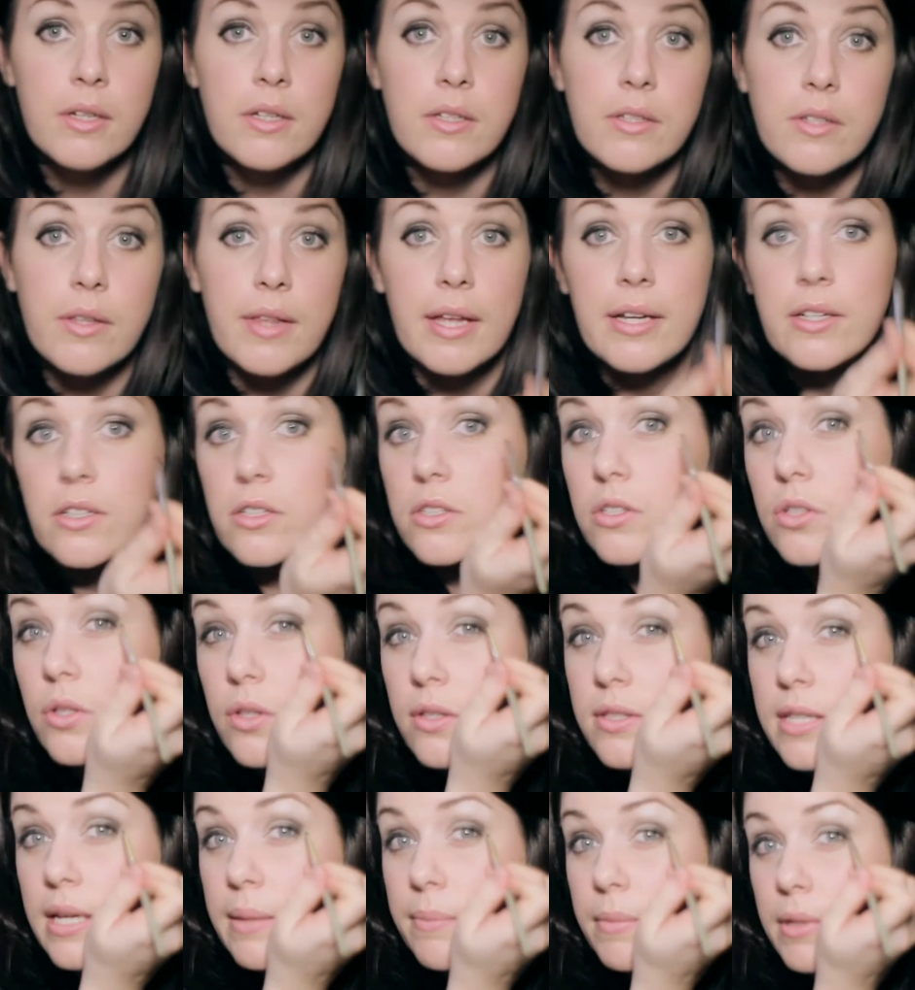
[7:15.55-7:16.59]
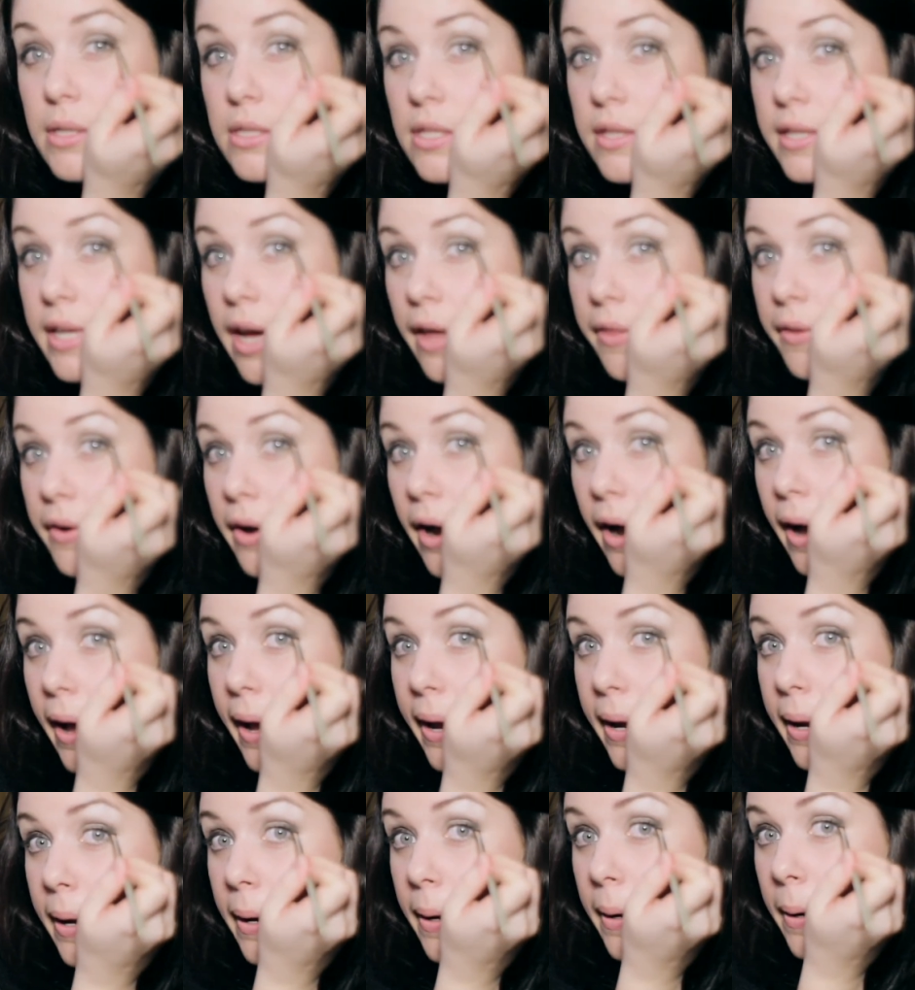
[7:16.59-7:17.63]
So then just do the same thing to the other
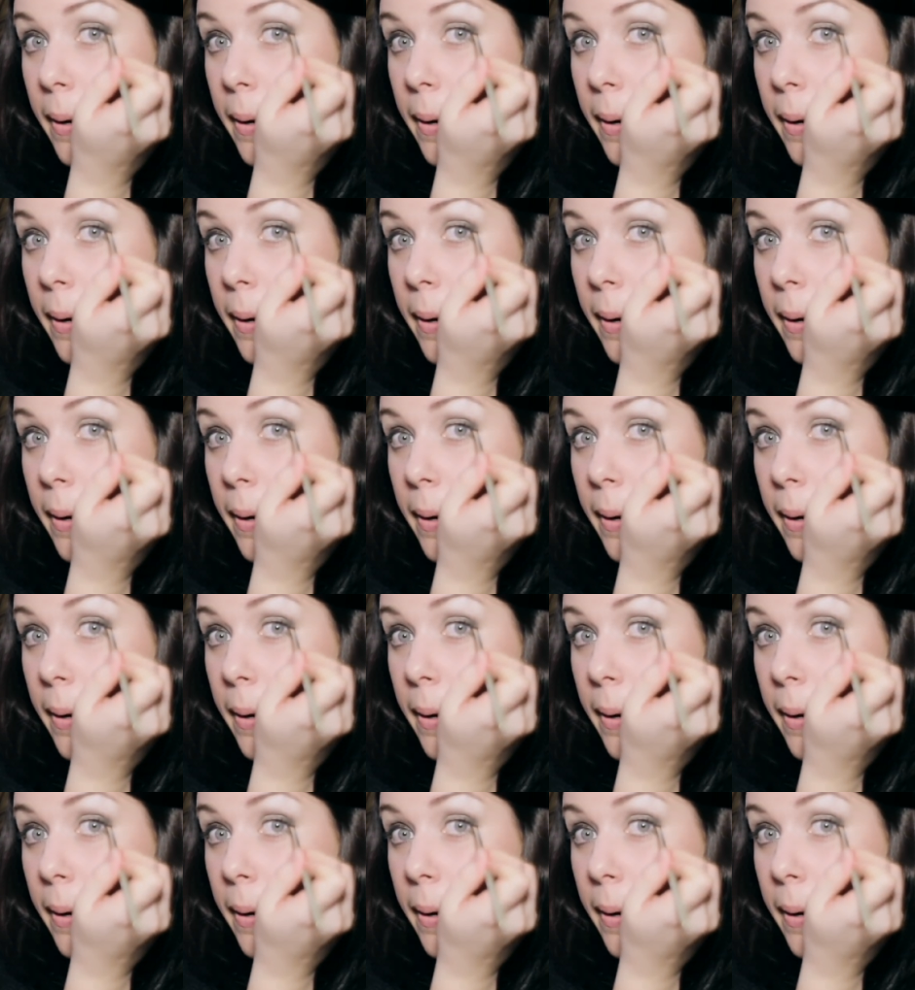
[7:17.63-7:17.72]
eye.